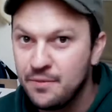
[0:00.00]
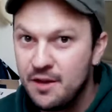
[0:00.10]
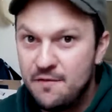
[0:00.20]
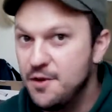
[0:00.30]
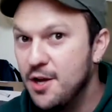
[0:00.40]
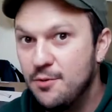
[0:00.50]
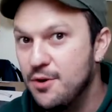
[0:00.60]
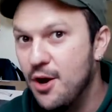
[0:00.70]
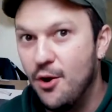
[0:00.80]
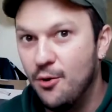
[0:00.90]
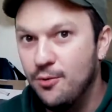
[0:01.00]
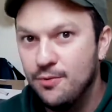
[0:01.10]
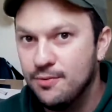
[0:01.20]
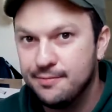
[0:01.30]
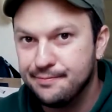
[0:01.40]
If you don't
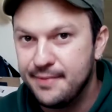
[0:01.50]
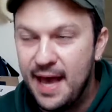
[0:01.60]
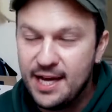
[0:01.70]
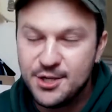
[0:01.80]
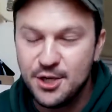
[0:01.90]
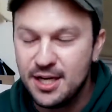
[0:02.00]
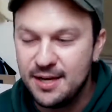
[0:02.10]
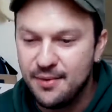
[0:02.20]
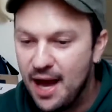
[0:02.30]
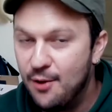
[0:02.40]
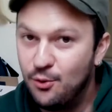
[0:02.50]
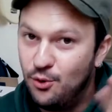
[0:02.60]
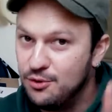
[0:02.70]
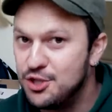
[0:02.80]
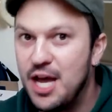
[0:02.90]
know, actually, I
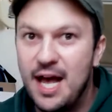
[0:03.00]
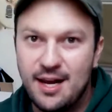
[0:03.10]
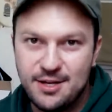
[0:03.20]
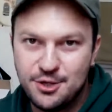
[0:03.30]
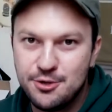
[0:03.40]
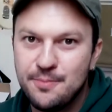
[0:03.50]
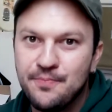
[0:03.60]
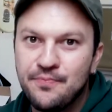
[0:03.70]
will challenge you.